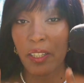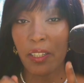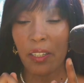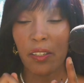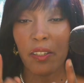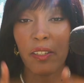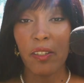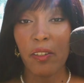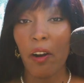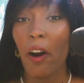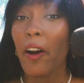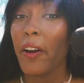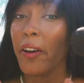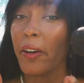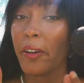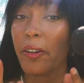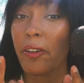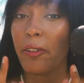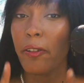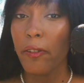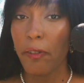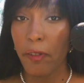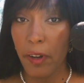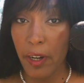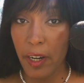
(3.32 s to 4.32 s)
to start your
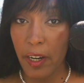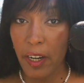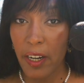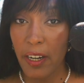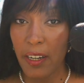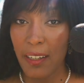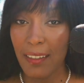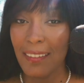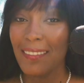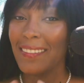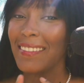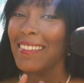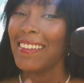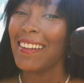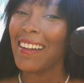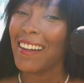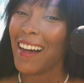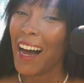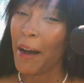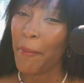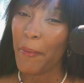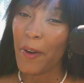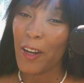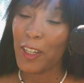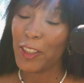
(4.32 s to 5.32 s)
career. I'm
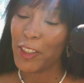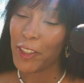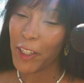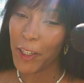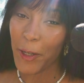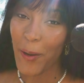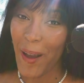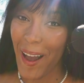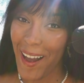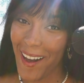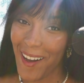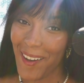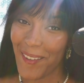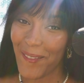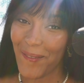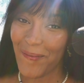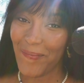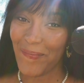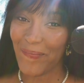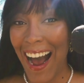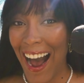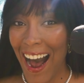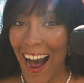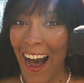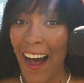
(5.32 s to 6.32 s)
going to show you how.
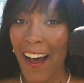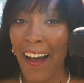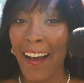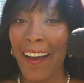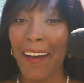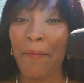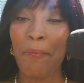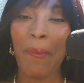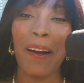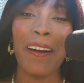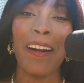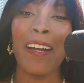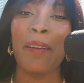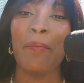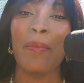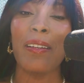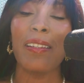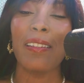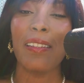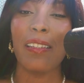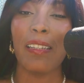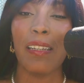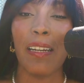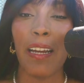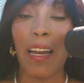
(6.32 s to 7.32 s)
Hi, my name is
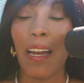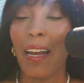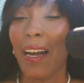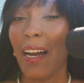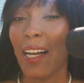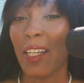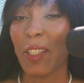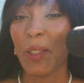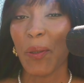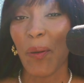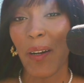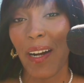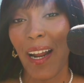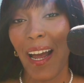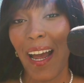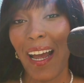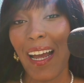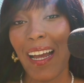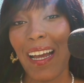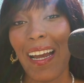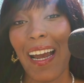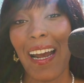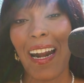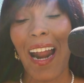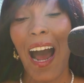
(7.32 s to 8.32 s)
Sanniyah Antoinette,
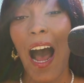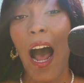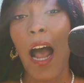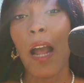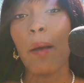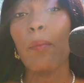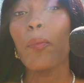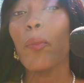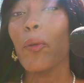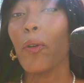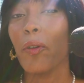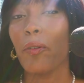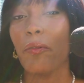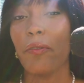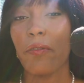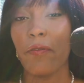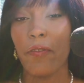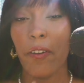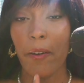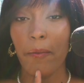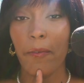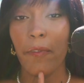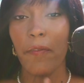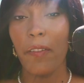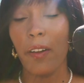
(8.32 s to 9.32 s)
and I moved from
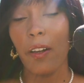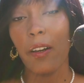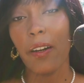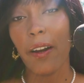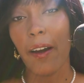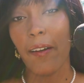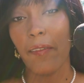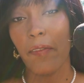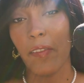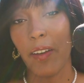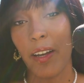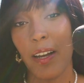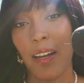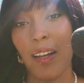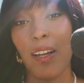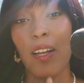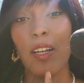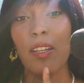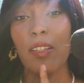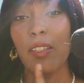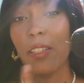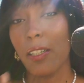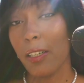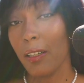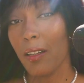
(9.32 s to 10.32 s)
Philadelphia
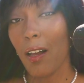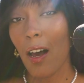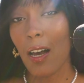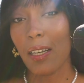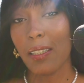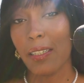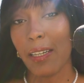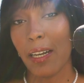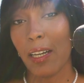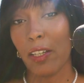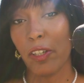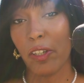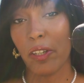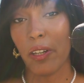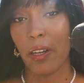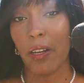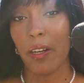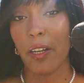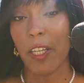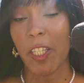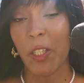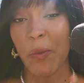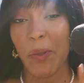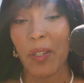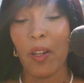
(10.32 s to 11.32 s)
to Los
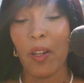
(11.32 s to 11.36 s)
Angeles with